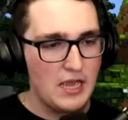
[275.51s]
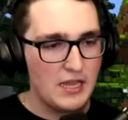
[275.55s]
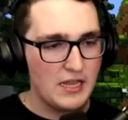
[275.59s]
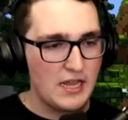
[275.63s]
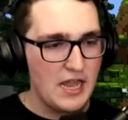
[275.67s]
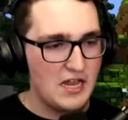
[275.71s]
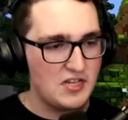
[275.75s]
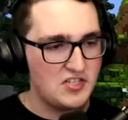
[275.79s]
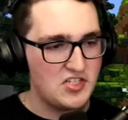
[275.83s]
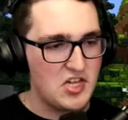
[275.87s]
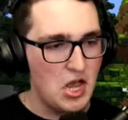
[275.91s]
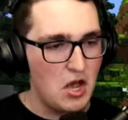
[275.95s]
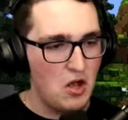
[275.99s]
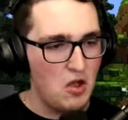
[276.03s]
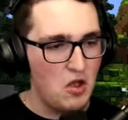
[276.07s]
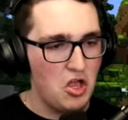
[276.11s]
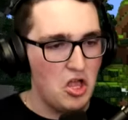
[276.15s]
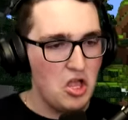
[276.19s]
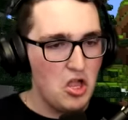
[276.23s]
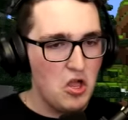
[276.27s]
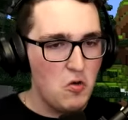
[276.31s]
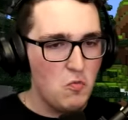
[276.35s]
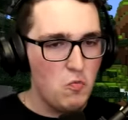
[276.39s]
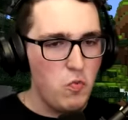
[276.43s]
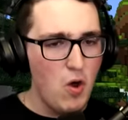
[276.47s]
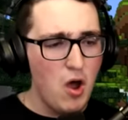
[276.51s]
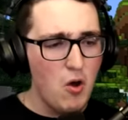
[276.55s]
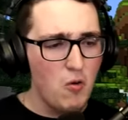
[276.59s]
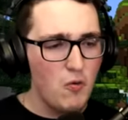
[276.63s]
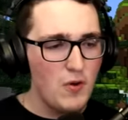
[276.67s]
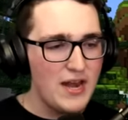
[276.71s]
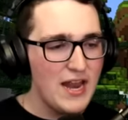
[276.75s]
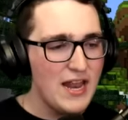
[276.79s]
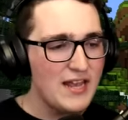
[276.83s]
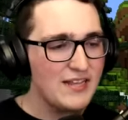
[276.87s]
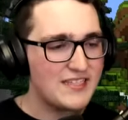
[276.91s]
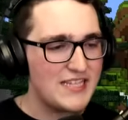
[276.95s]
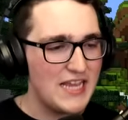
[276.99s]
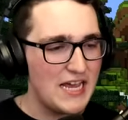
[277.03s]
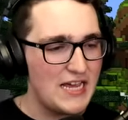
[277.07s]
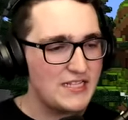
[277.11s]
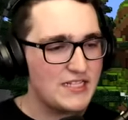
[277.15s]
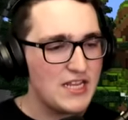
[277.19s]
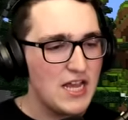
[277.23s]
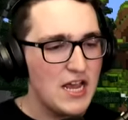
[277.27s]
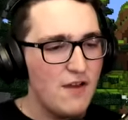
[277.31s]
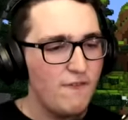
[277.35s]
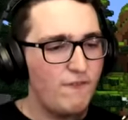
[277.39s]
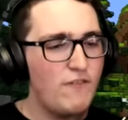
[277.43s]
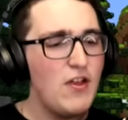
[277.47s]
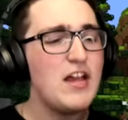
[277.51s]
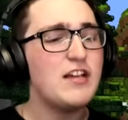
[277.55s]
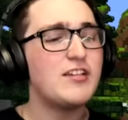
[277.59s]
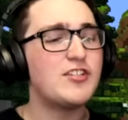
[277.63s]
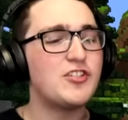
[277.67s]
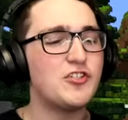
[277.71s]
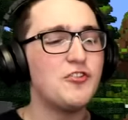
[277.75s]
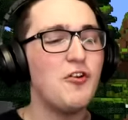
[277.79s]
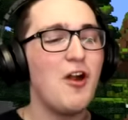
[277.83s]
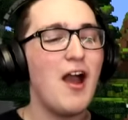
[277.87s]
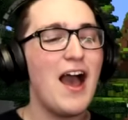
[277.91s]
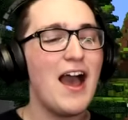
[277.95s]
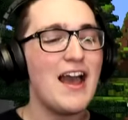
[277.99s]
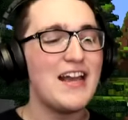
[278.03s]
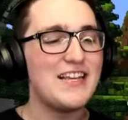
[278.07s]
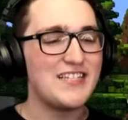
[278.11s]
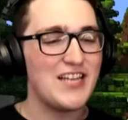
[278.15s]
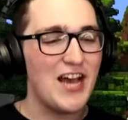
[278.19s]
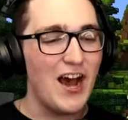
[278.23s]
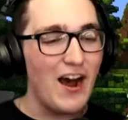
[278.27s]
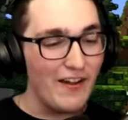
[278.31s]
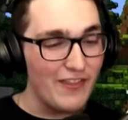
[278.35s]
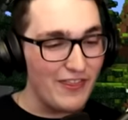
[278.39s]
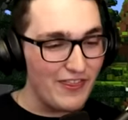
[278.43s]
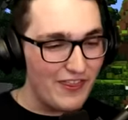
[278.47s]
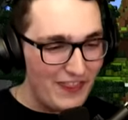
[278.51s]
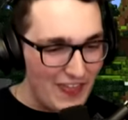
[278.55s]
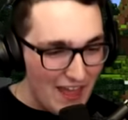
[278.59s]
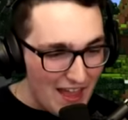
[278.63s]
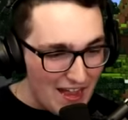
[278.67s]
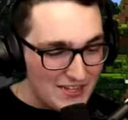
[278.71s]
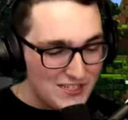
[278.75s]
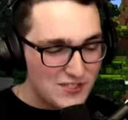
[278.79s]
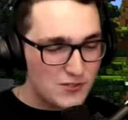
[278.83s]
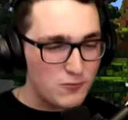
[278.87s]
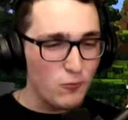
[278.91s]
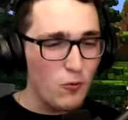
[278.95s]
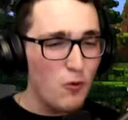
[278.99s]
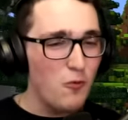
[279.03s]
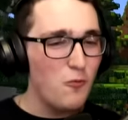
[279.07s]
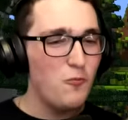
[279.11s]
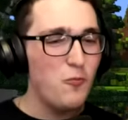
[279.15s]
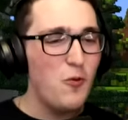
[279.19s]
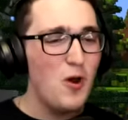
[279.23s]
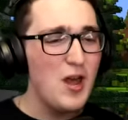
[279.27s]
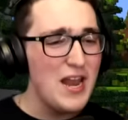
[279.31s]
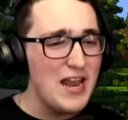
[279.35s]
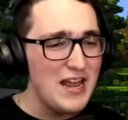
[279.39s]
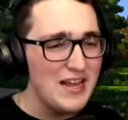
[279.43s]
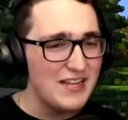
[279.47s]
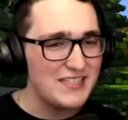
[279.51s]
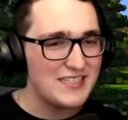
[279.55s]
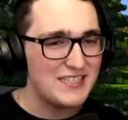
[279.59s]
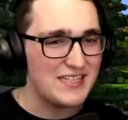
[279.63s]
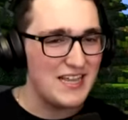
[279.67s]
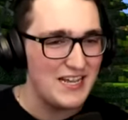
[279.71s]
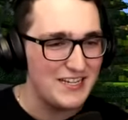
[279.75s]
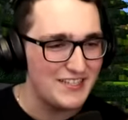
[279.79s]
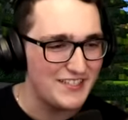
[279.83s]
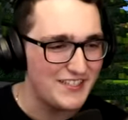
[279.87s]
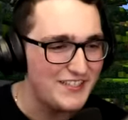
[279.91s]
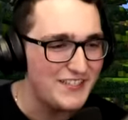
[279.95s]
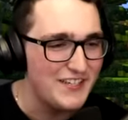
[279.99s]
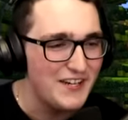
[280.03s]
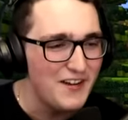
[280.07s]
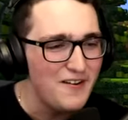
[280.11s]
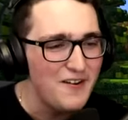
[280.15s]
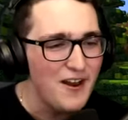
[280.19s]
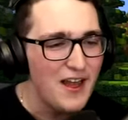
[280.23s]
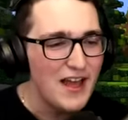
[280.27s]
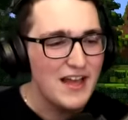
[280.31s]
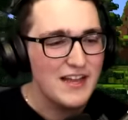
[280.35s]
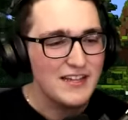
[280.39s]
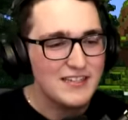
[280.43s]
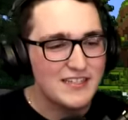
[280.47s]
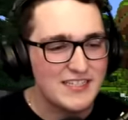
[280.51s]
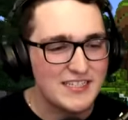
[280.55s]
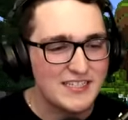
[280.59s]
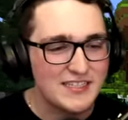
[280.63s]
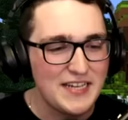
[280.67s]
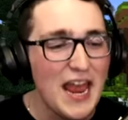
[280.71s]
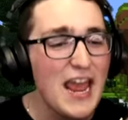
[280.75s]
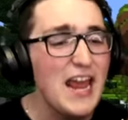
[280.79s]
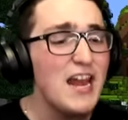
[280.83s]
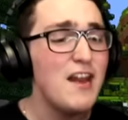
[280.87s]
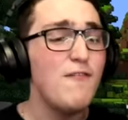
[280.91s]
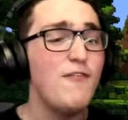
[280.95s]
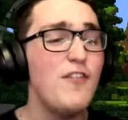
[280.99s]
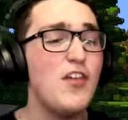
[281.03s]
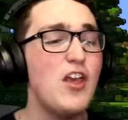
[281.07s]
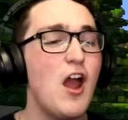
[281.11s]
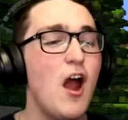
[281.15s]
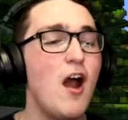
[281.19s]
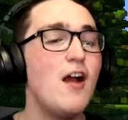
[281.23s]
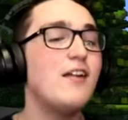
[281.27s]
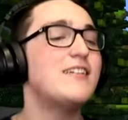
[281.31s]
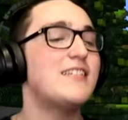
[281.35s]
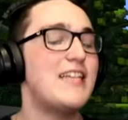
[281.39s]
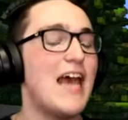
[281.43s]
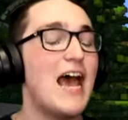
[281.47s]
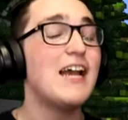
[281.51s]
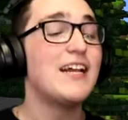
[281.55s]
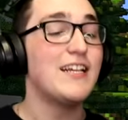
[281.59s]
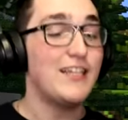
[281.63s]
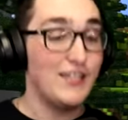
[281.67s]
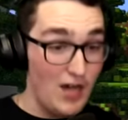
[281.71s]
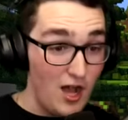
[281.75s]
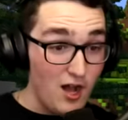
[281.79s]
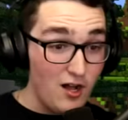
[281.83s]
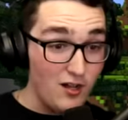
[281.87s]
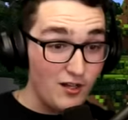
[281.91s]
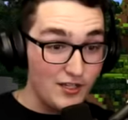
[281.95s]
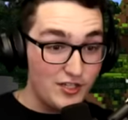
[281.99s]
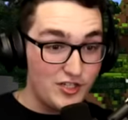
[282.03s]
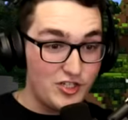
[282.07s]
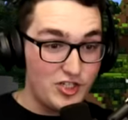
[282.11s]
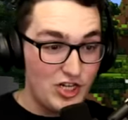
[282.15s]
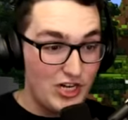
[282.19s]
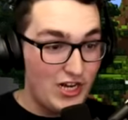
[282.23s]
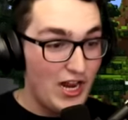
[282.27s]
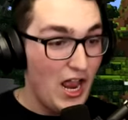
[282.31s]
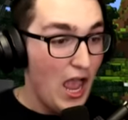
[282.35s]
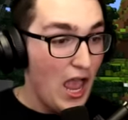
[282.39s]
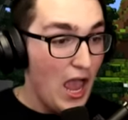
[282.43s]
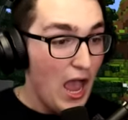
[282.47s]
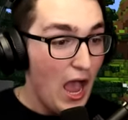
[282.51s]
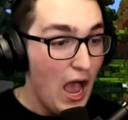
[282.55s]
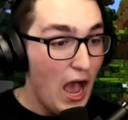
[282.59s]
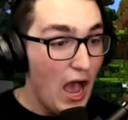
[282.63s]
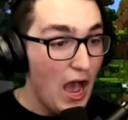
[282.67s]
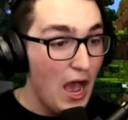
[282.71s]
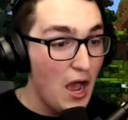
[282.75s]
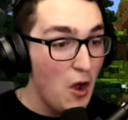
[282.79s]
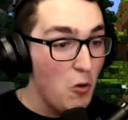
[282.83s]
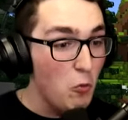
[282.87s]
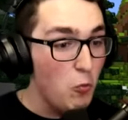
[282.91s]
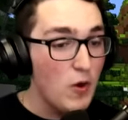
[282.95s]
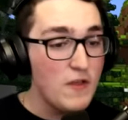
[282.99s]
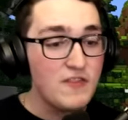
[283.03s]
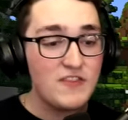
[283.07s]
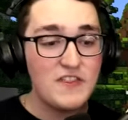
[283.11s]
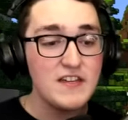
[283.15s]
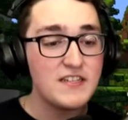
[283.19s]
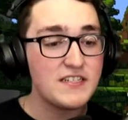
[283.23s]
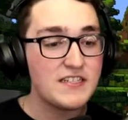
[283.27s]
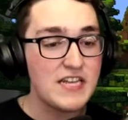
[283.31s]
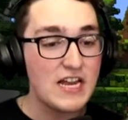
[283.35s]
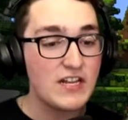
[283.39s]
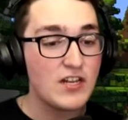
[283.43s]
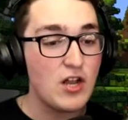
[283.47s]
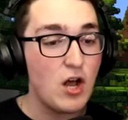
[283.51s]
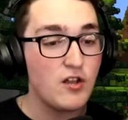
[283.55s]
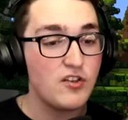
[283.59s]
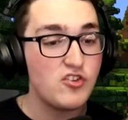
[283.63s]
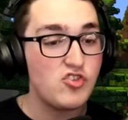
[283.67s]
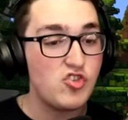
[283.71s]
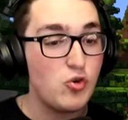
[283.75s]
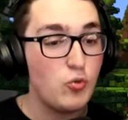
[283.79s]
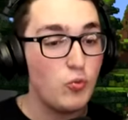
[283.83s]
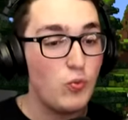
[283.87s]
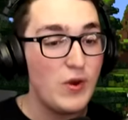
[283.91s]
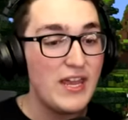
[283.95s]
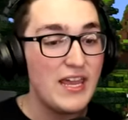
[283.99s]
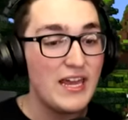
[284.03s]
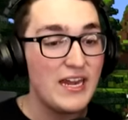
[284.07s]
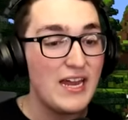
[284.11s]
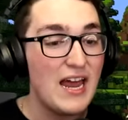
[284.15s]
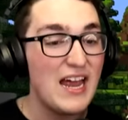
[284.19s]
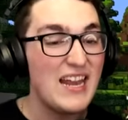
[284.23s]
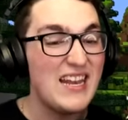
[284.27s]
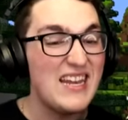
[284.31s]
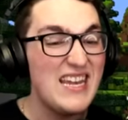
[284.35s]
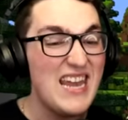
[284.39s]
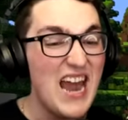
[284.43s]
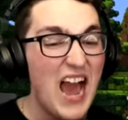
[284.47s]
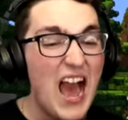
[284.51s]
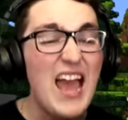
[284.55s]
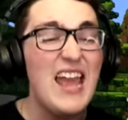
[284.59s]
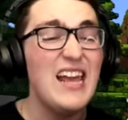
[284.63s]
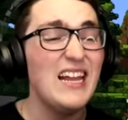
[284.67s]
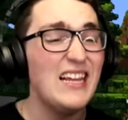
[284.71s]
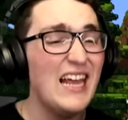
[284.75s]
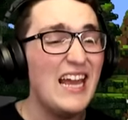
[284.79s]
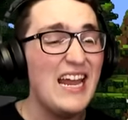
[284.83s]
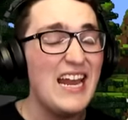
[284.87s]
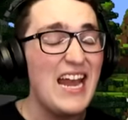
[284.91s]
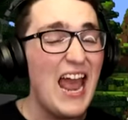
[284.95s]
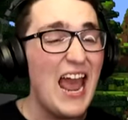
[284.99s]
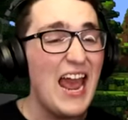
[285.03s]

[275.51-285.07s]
can't tell. Whoa, what is this? Feast your eyes on this. What is this, dude? State-of-the-art technology. Uh, with this technology, we can annihilate